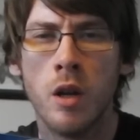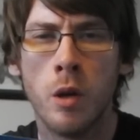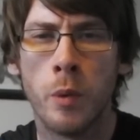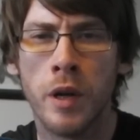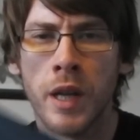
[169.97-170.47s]

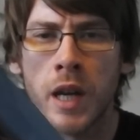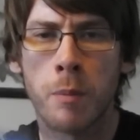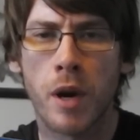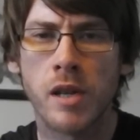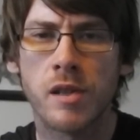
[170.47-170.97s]
where like a
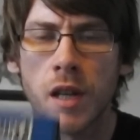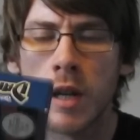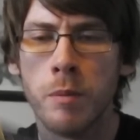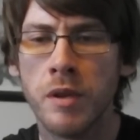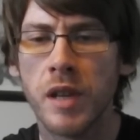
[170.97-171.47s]
price
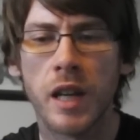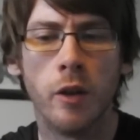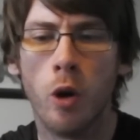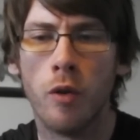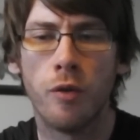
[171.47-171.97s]
sticker had been
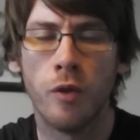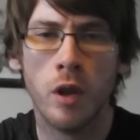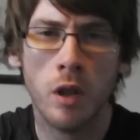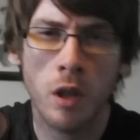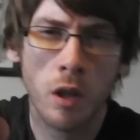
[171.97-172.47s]
taken off
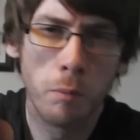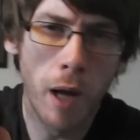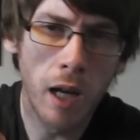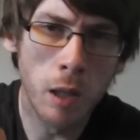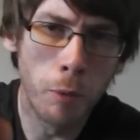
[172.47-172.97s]

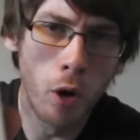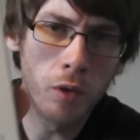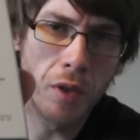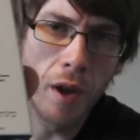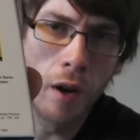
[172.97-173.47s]
back of the
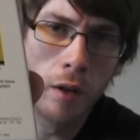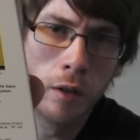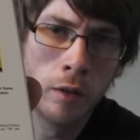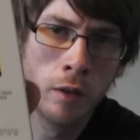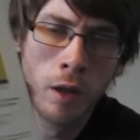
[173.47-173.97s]
box there.
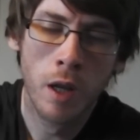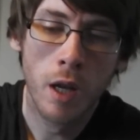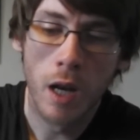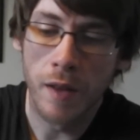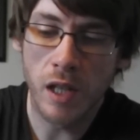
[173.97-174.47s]

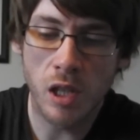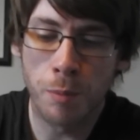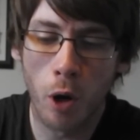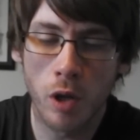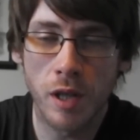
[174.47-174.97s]
And this is
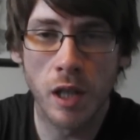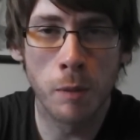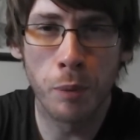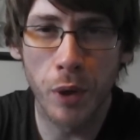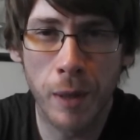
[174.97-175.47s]
boxed in
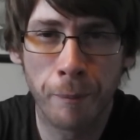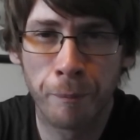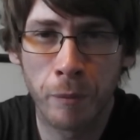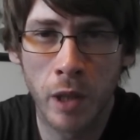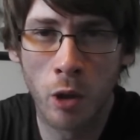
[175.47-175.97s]
complete
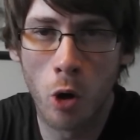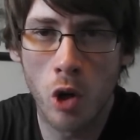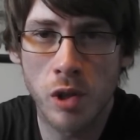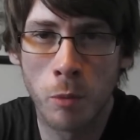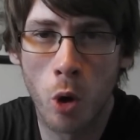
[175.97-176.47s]
in
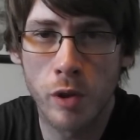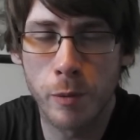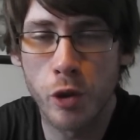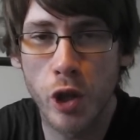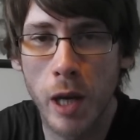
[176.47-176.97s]
awesome,
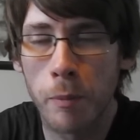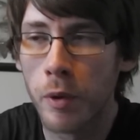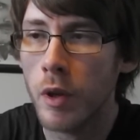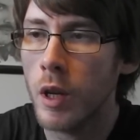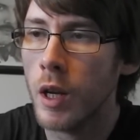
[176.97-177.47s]
awesome shape.
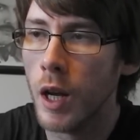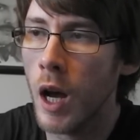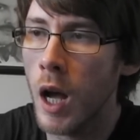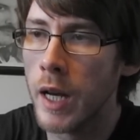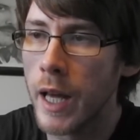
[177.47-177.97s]

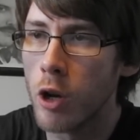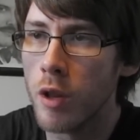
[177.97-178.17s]
Uh, and I got